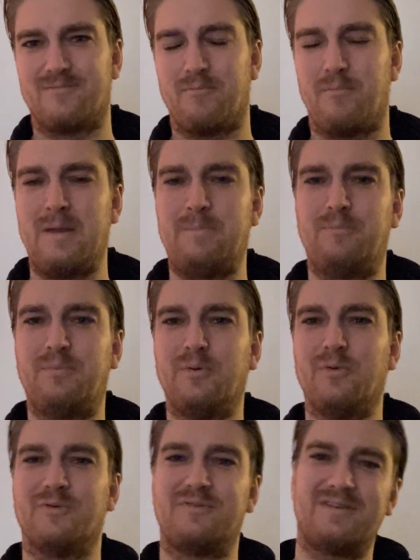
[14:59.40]
be
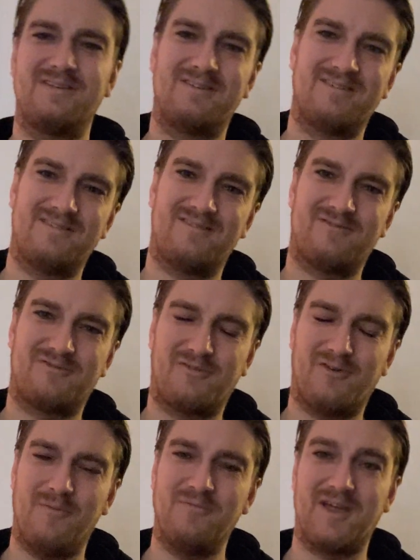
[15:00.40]
pulled
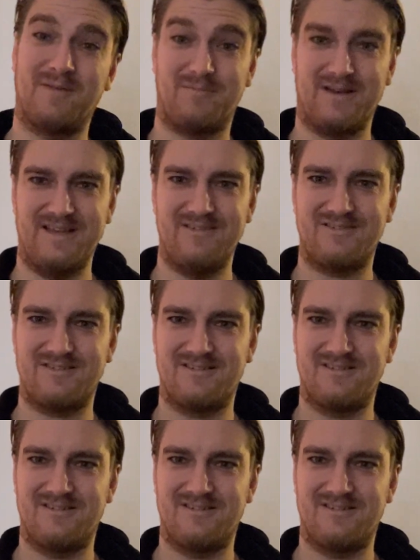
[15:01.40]
from that place,